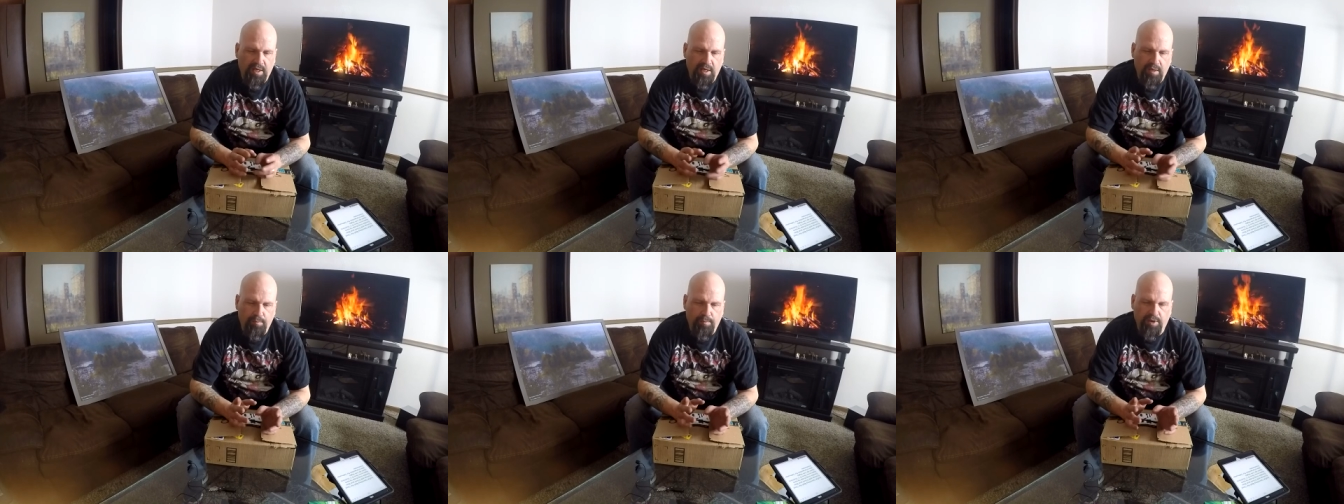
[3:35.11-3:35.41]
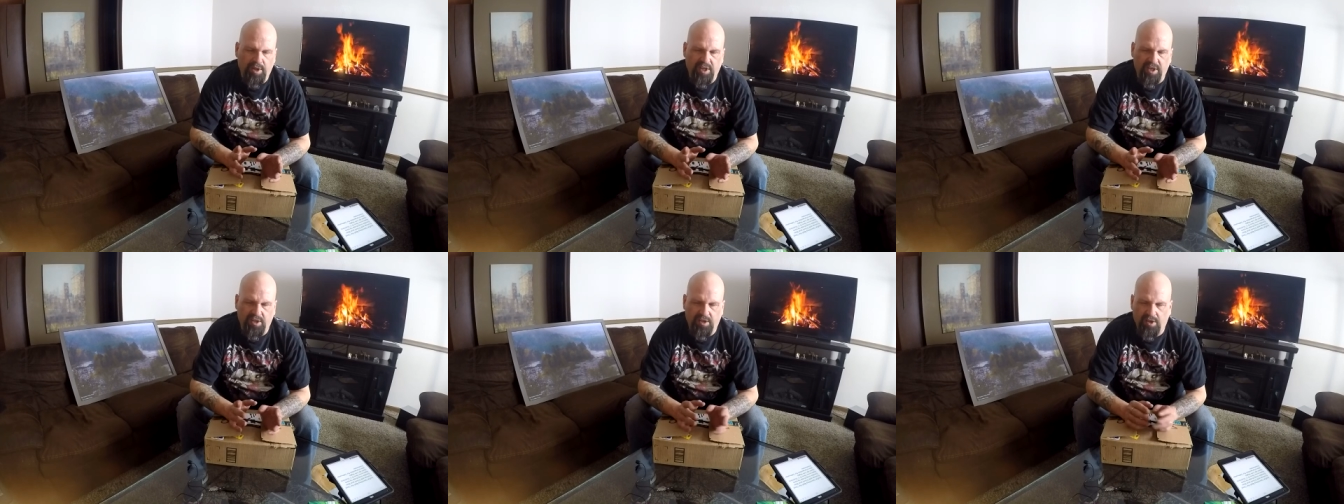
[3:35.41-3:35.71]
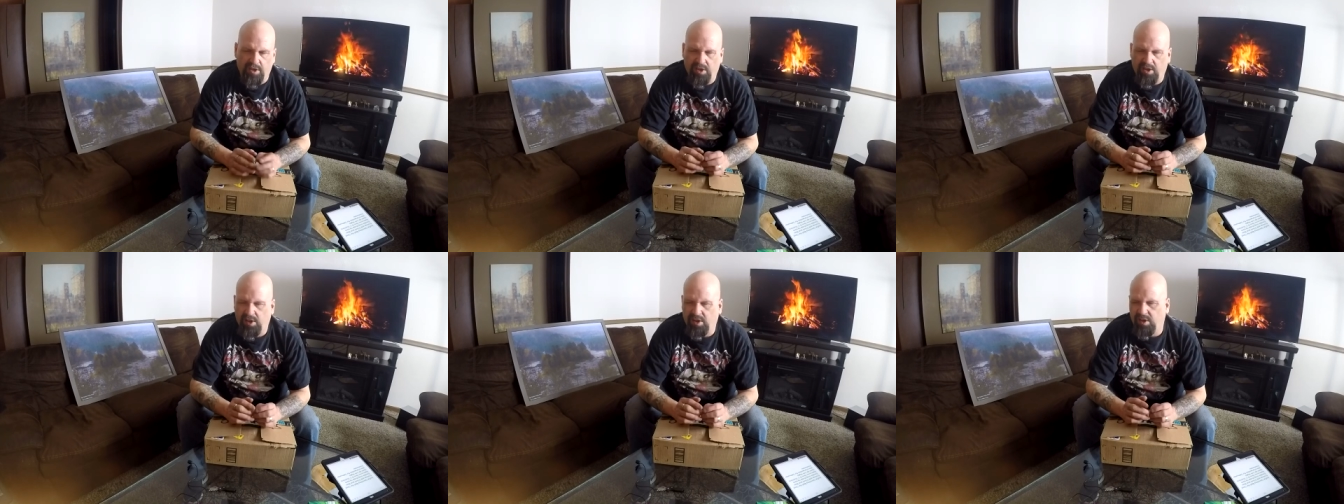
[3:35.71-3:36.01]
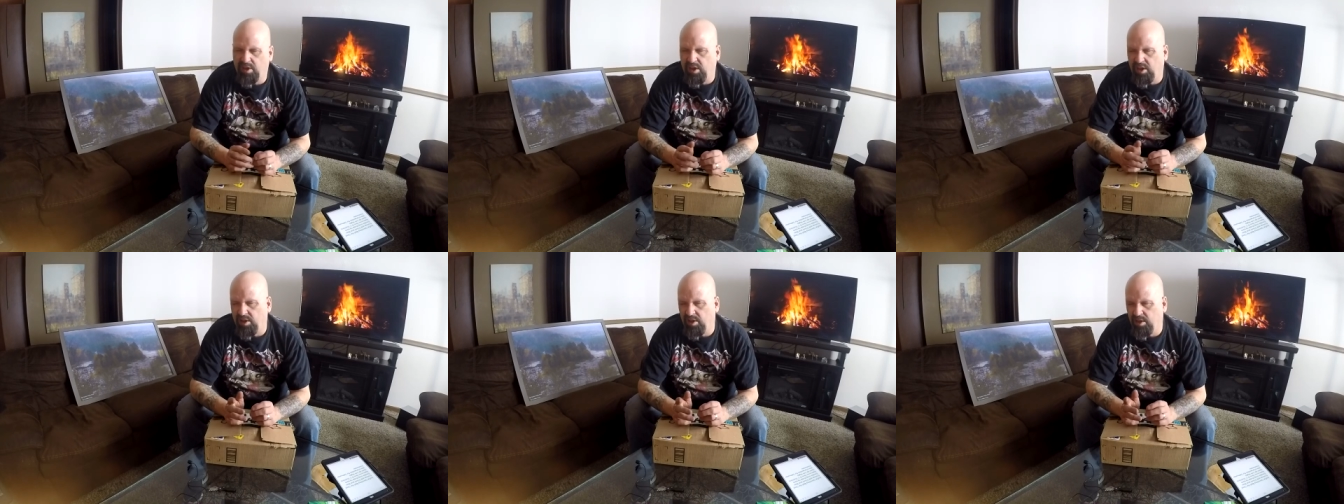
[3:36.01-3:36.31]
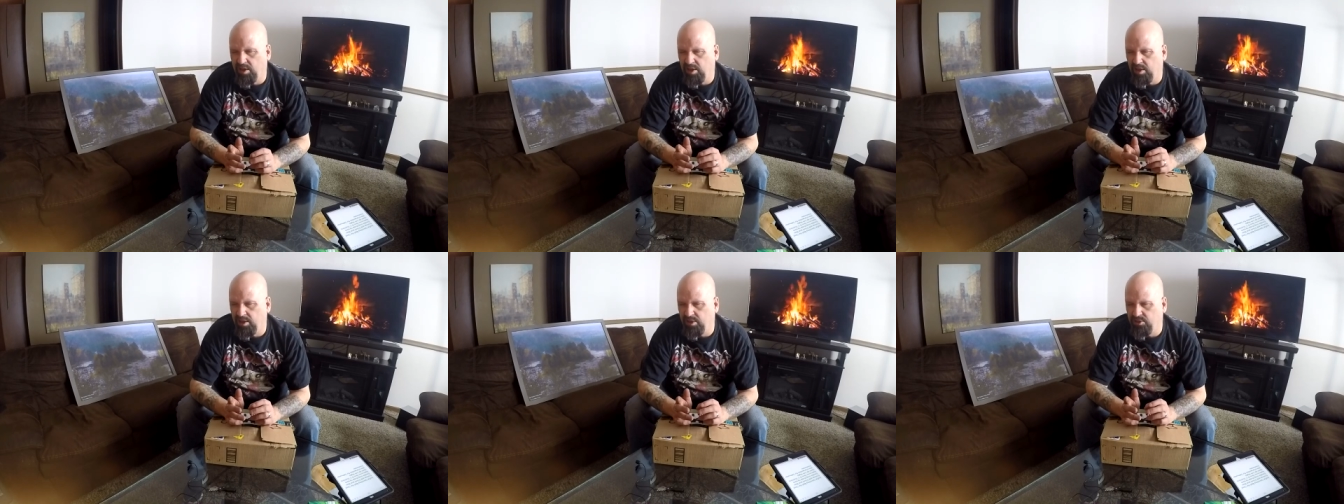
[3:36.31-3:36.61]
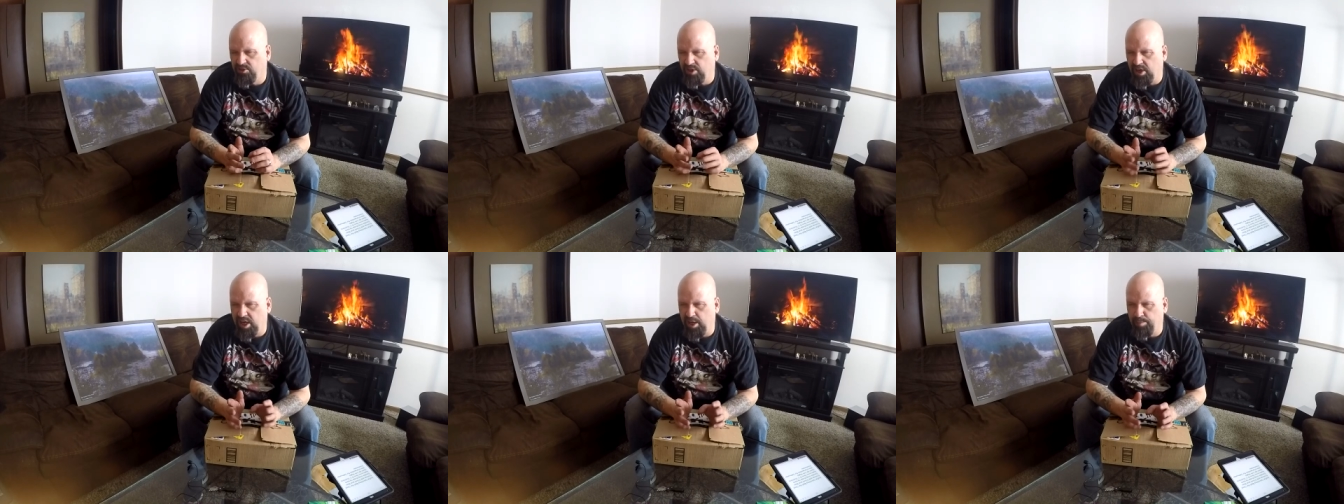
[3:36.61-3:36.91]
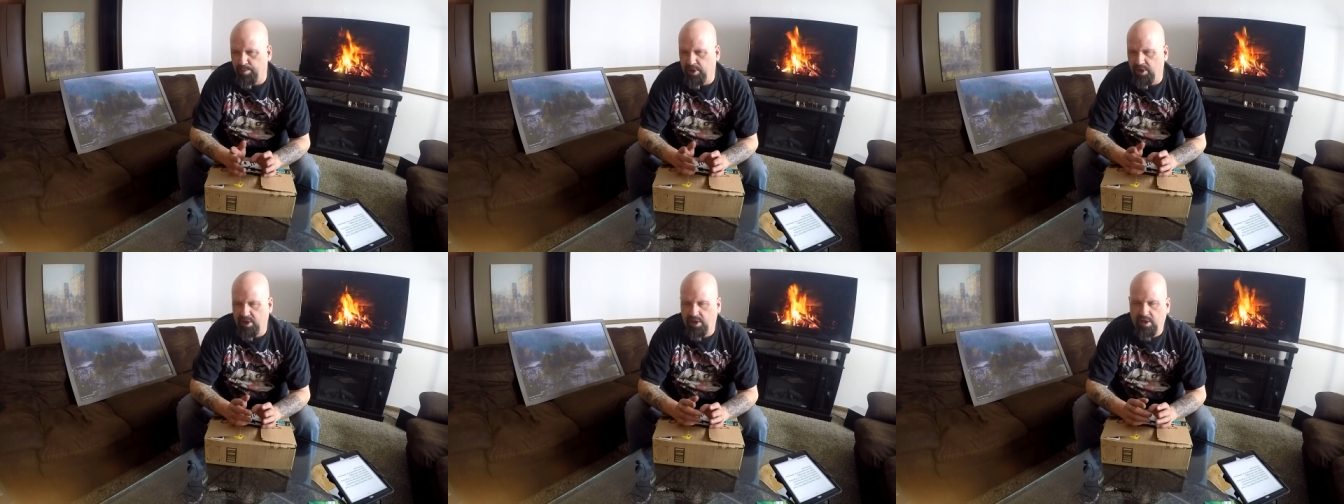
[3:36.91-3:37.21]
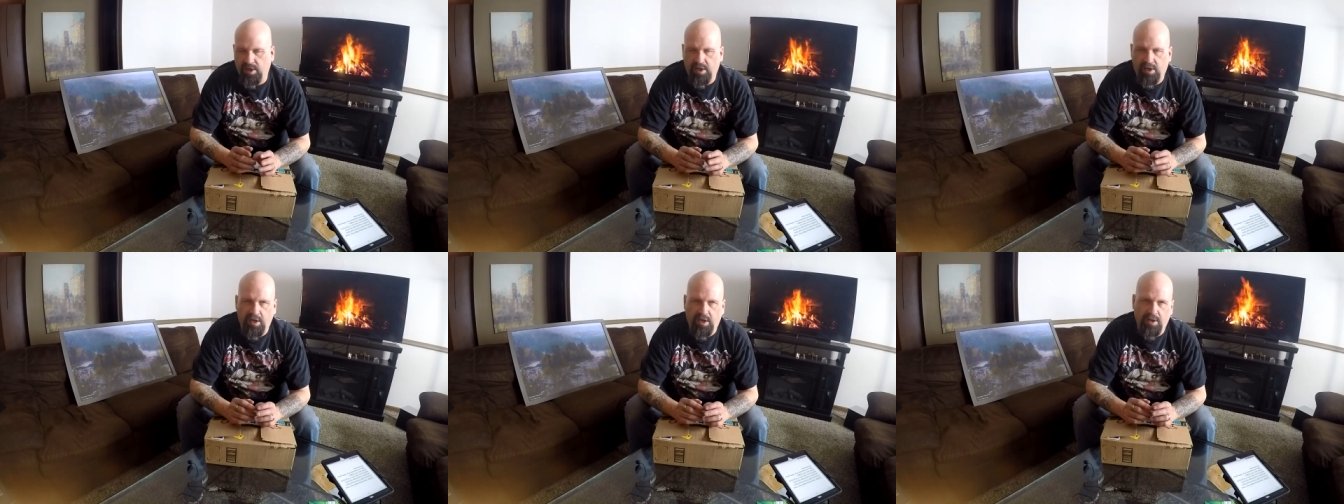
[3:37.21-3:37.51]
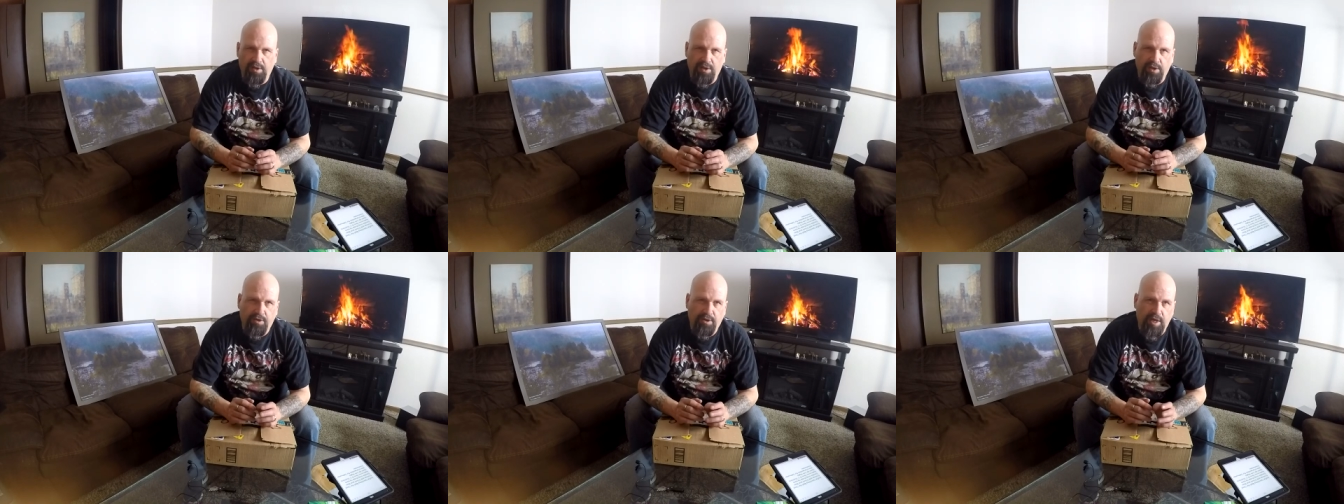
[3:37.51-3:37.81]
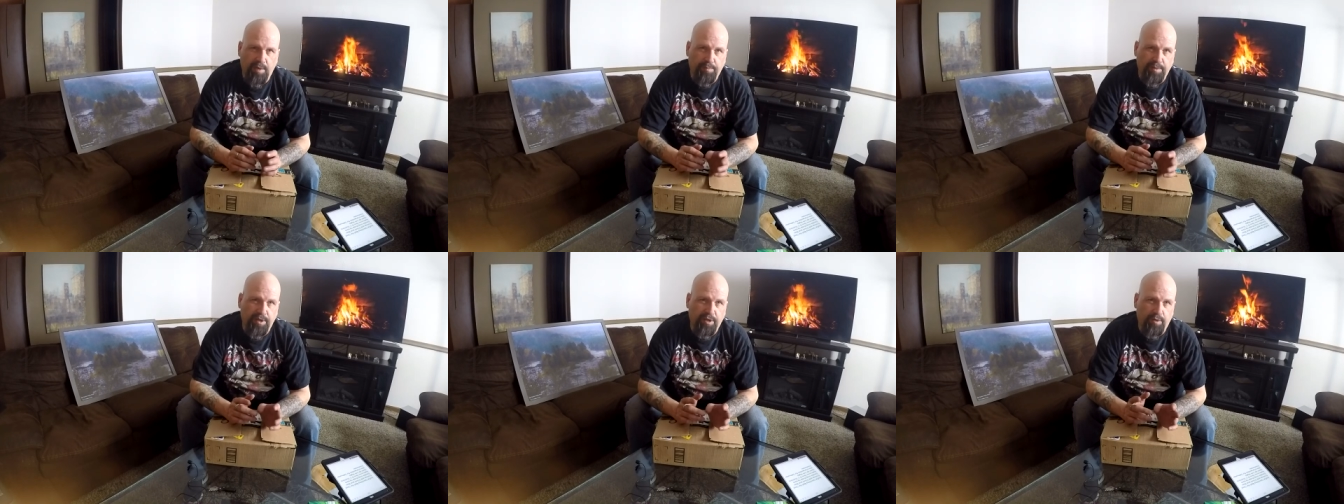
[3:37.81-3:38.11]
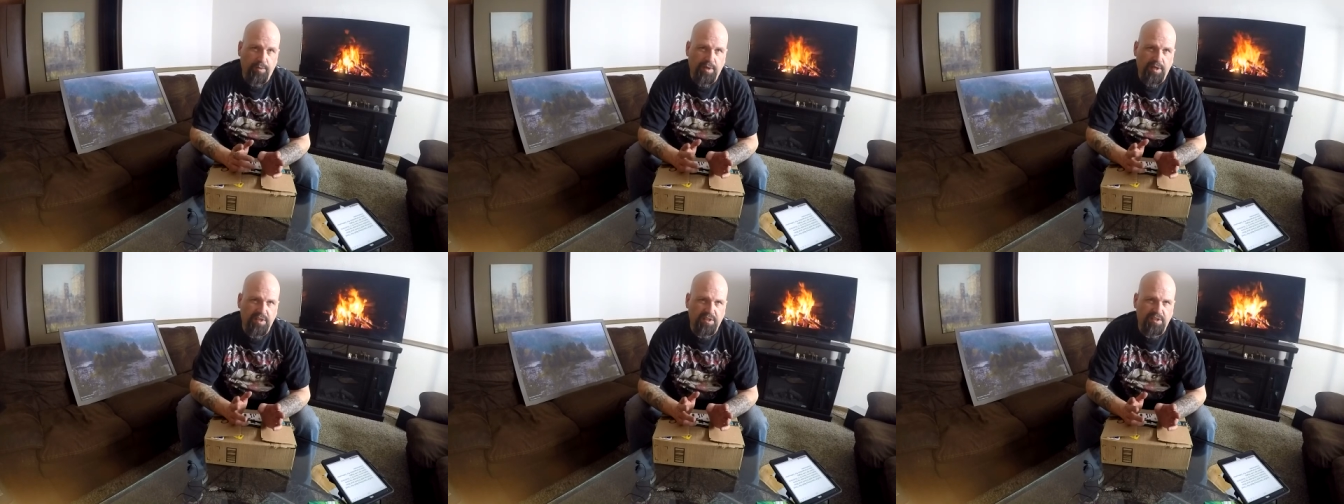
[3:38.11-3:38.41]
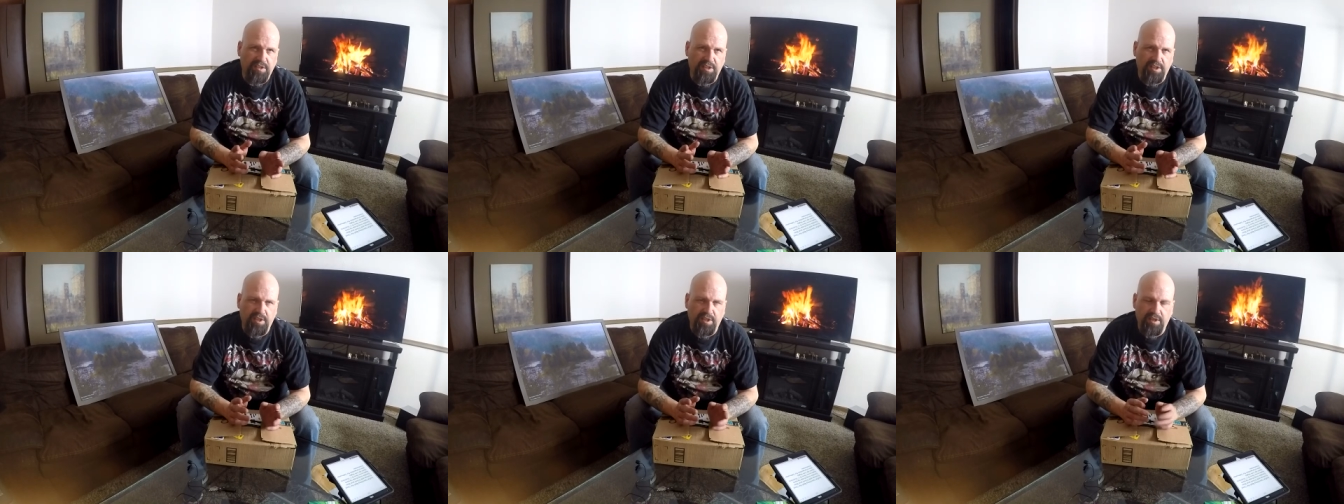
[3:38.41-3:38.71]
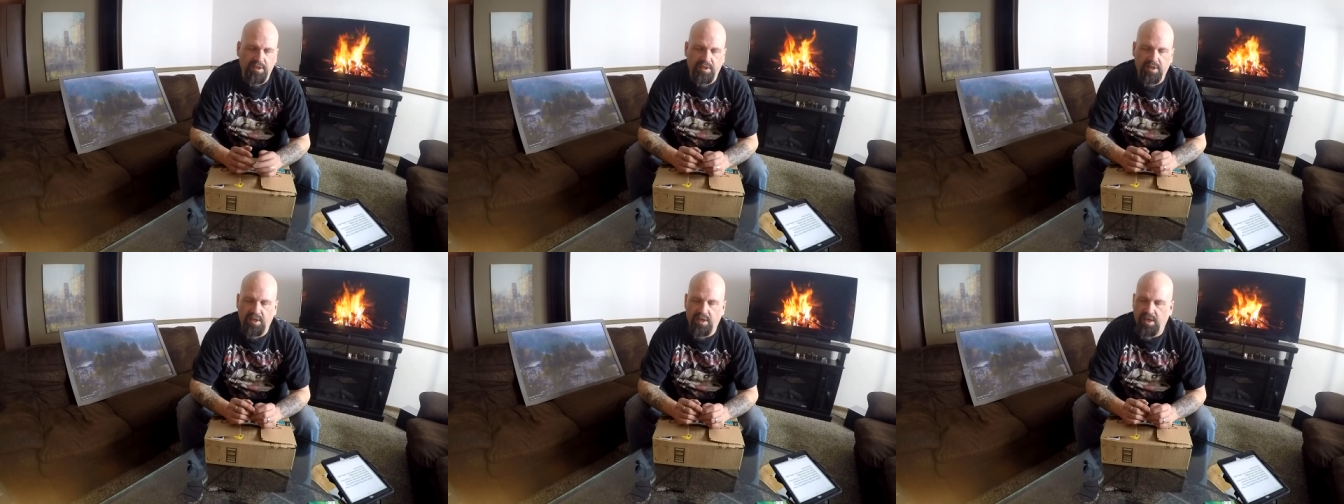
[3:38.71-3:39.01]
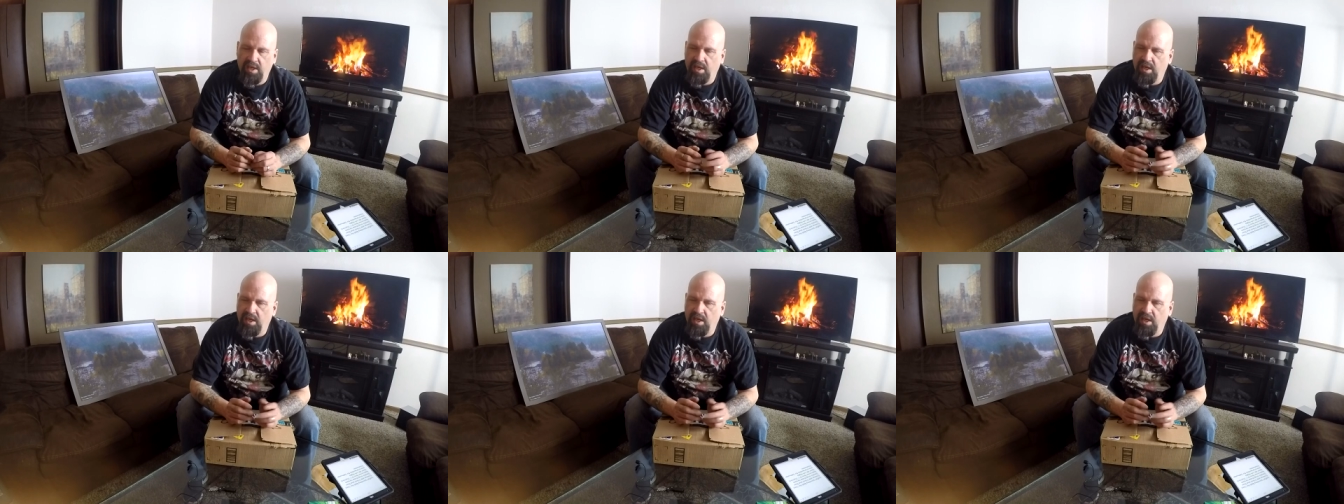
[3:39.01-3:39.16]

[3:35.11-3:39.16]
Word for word: political, all the drama, all the crap I don't want to see.